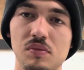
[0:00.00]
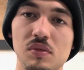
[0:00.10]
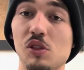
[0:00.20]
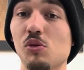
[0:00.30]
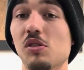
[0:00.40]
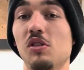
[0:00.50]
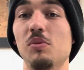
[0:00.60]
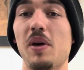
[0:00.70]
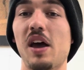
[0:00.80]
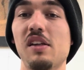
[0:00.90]
This one's
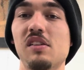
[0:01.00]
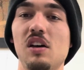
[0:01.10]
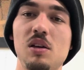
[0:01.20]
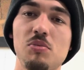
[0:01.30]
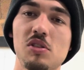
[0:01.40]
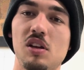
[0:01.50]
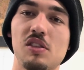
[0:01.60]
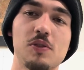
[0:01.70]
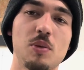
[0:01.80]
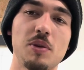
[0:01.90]
called Pastimes.
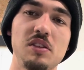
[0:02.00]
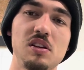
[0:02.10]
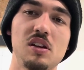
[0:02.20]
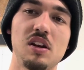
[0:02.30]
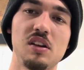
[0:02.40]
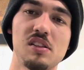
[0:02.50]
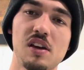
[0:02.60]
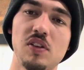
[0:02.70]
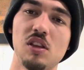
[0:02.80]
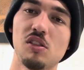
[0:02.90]
It's from
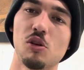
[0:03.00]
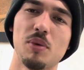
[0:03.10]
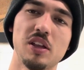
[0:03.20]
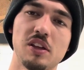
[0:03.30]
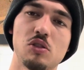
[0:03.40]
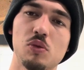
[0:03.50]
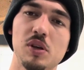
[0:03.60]
1997, so about like 3